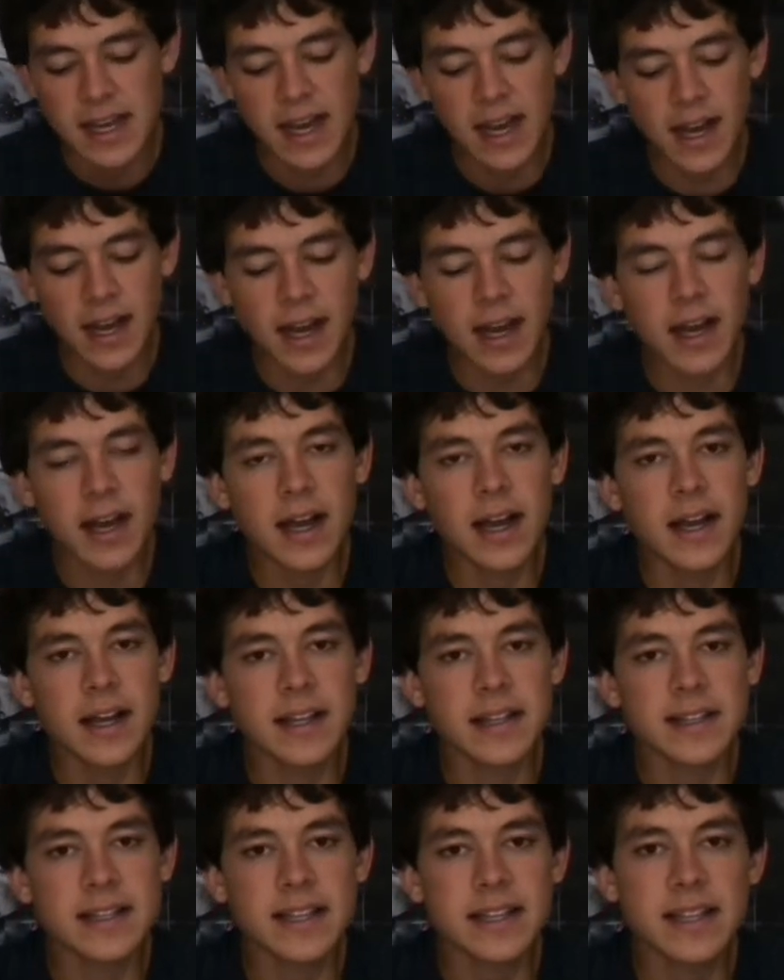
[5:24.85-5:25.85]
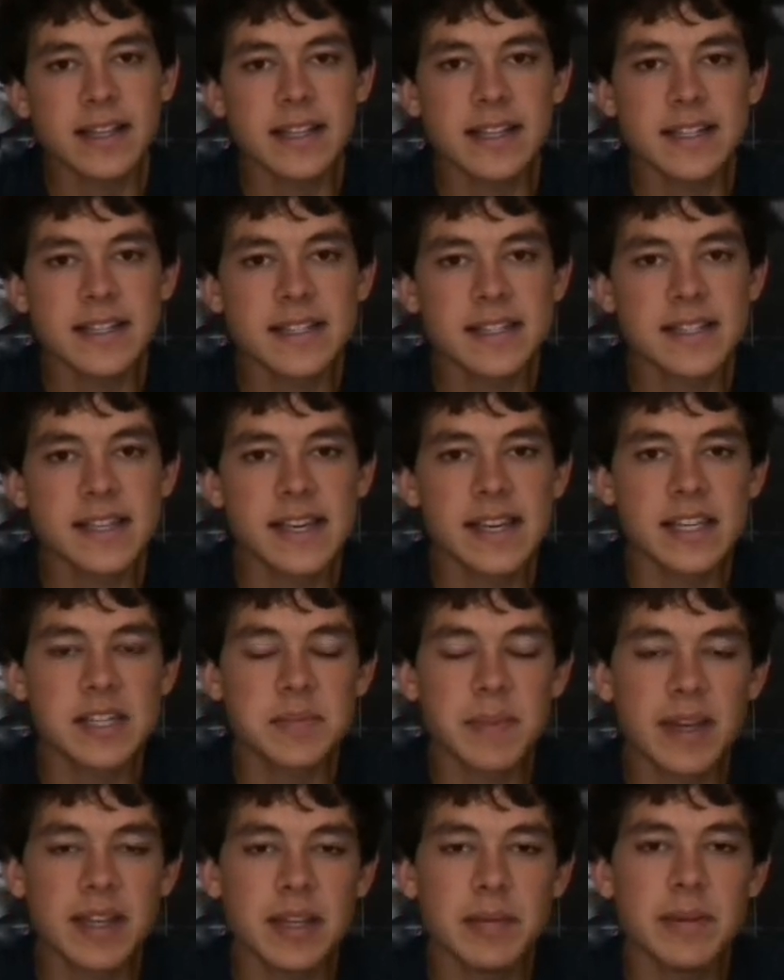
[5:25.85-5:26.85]
Yedlin gets a 6
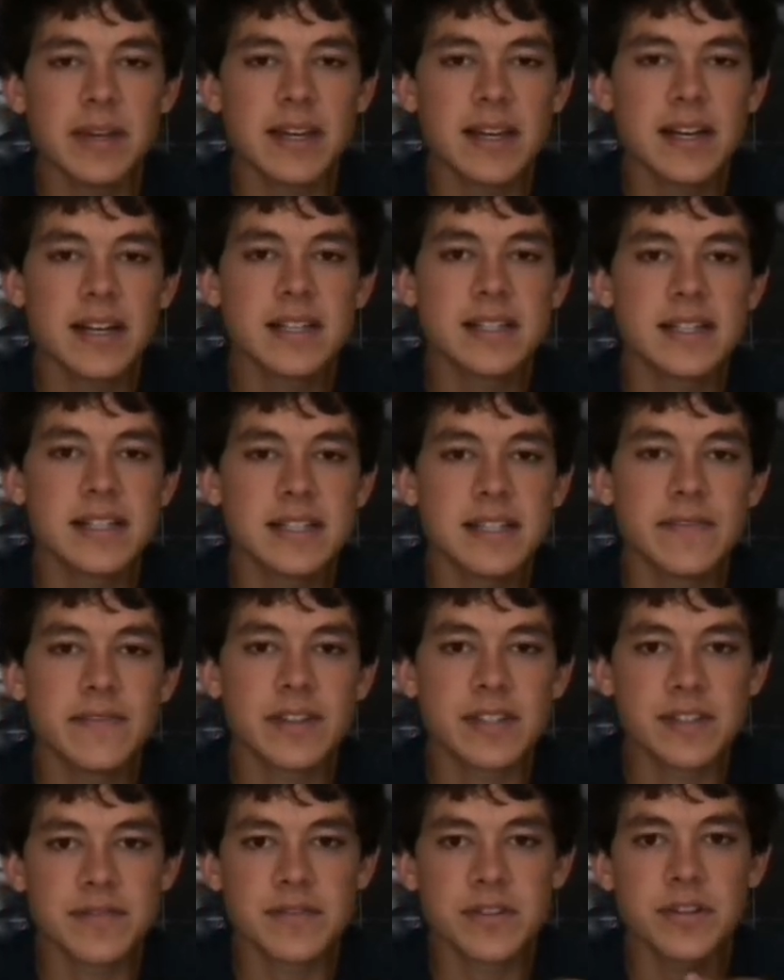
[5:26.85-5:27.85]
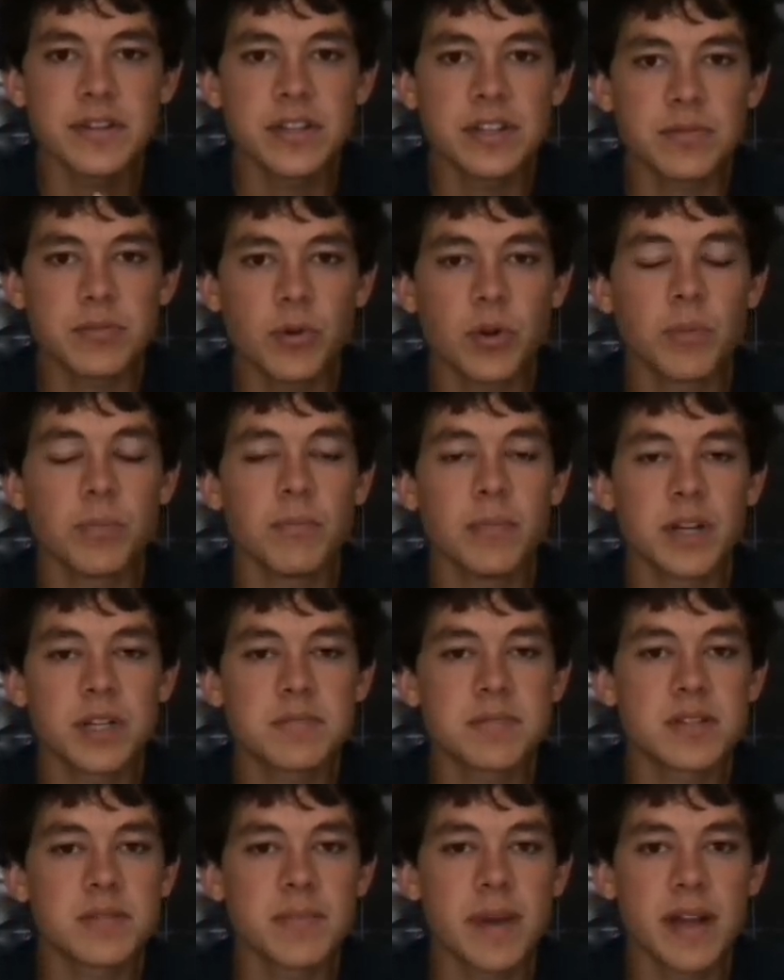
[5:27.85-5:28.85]
mainly because his defensive duties were
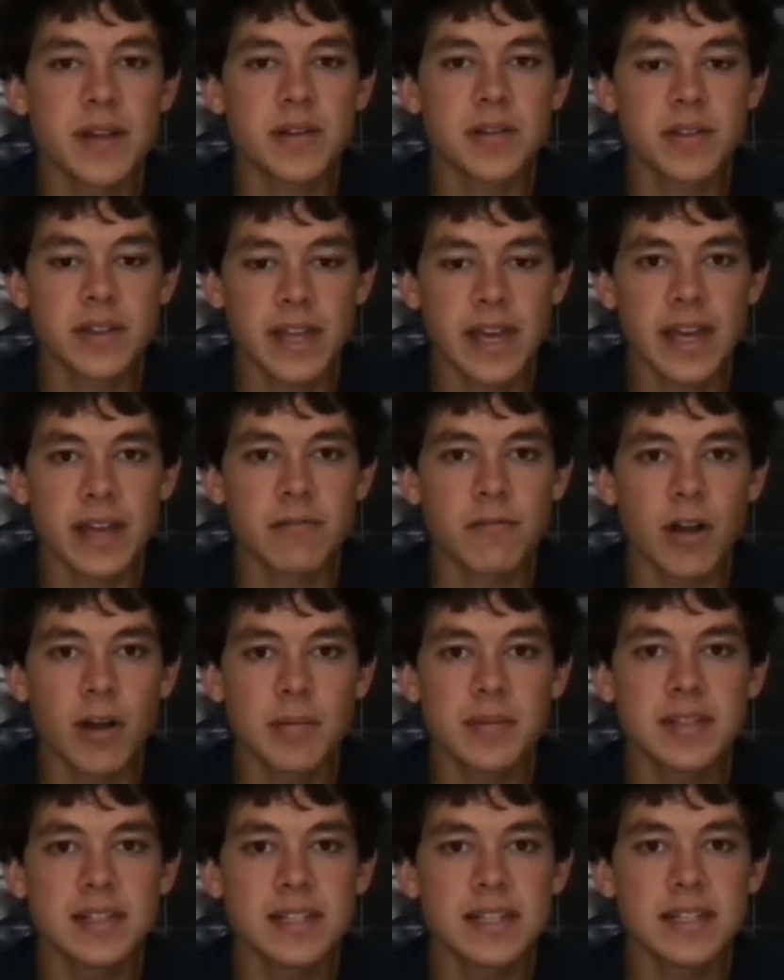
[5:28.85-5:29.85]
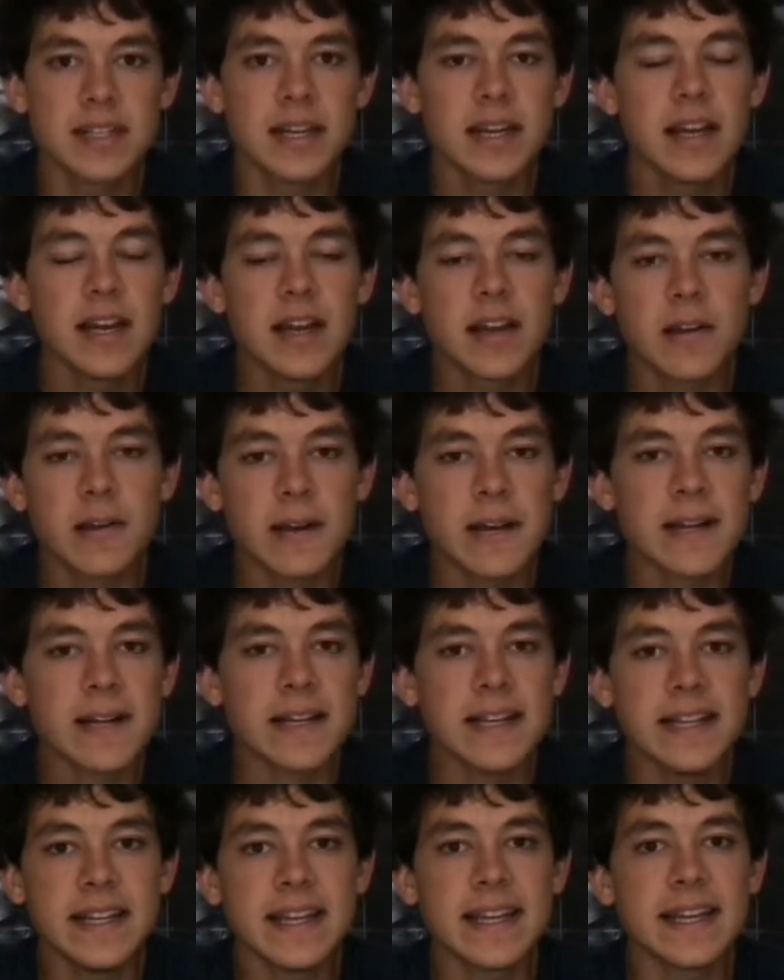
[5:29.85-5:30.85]
much better than Robinson. Granted,
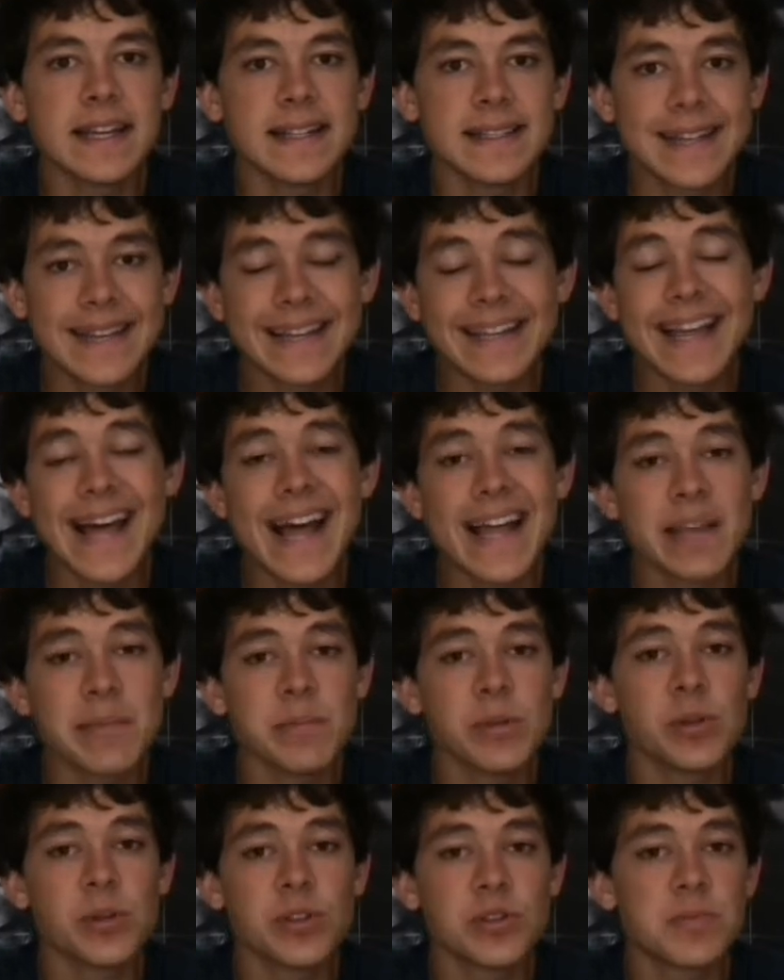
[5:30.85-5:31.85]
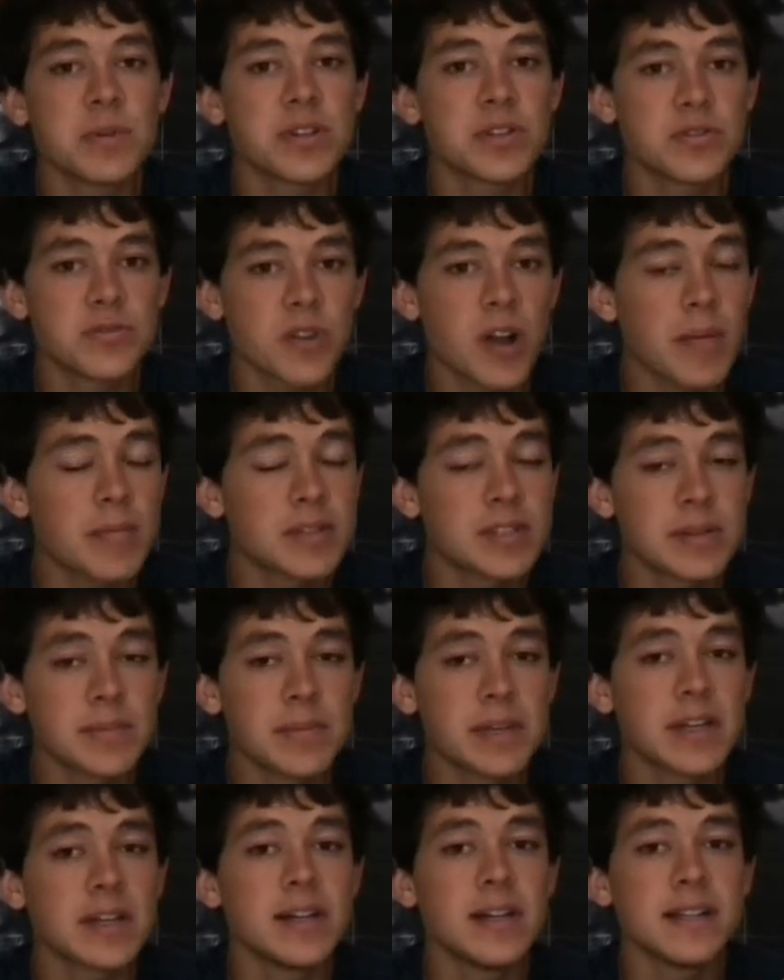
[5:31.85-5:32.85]
he didn't get it taken at him nearly as much as Robinson
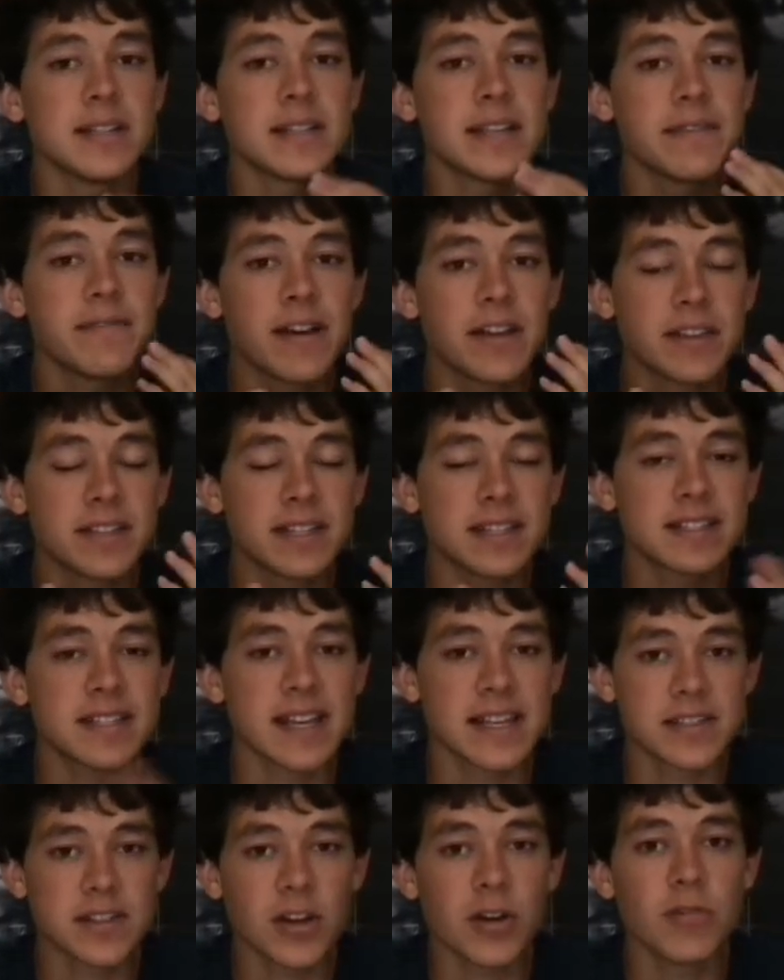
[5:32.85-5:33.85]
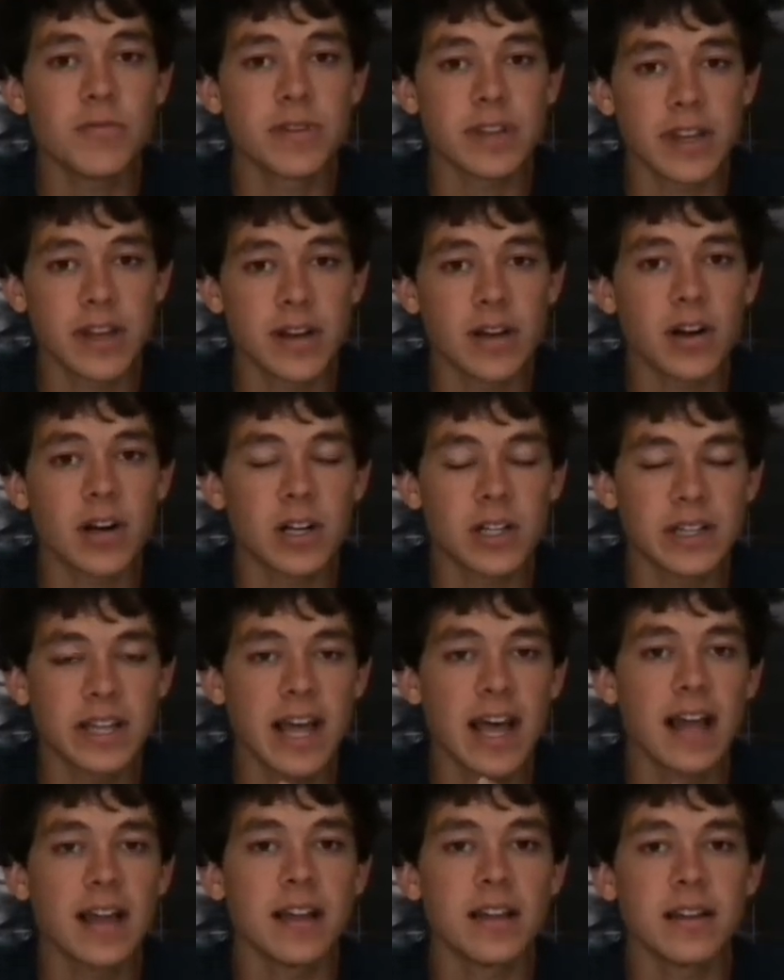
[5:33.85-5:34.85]
because they found the success over there on
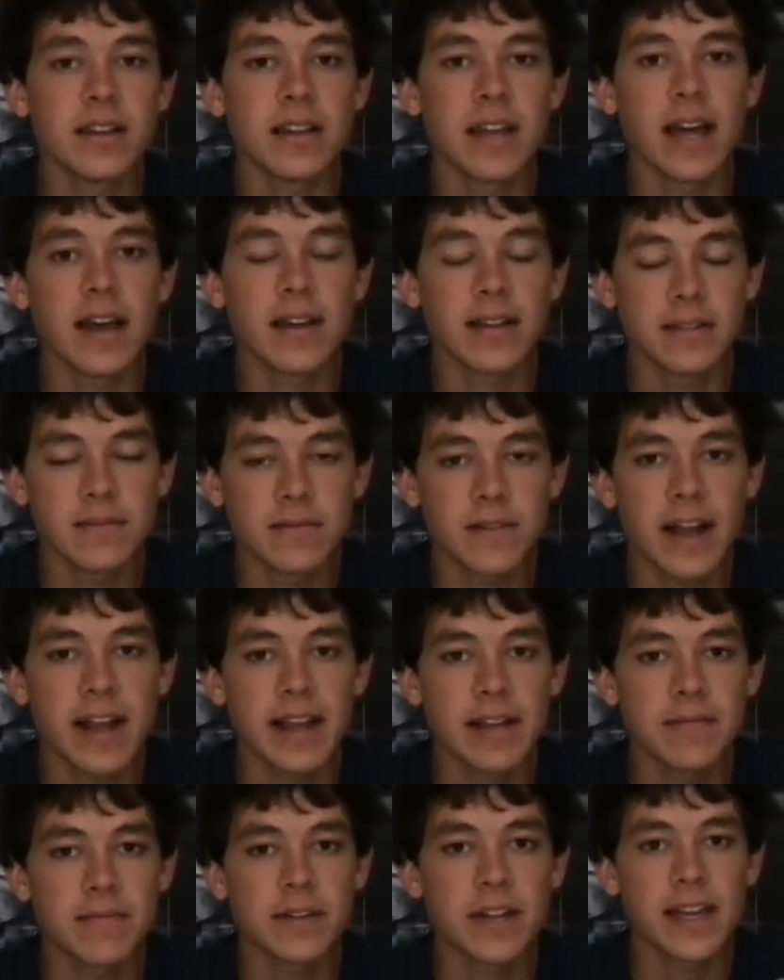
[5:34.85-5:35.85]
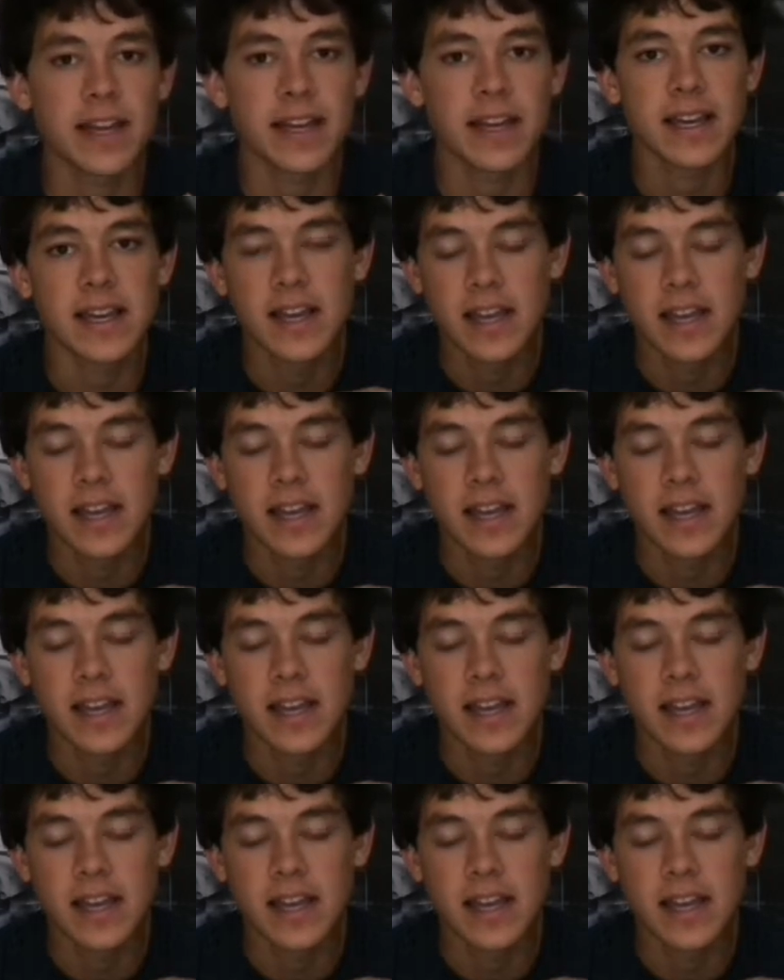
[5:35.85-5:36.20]
that right-hand flank.